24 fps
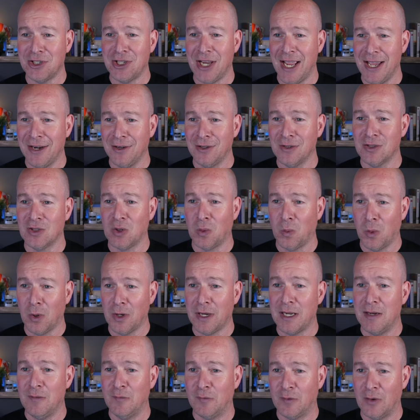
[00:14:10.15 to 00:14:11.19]
channels are
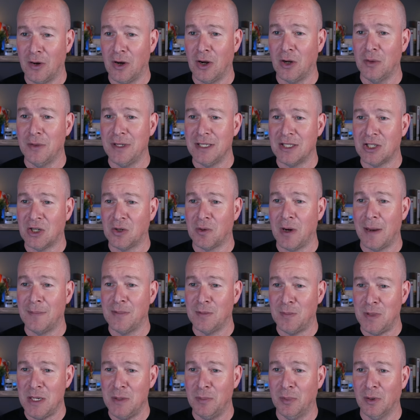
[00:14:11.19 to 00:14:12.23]
working for all these
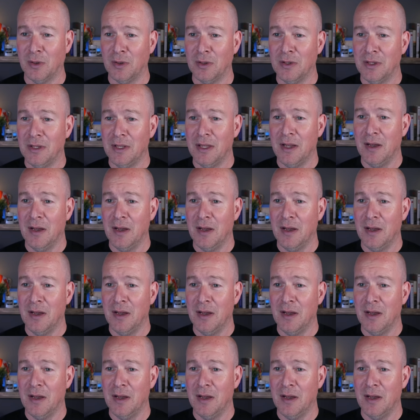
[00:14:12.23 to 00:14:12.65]
corrupt people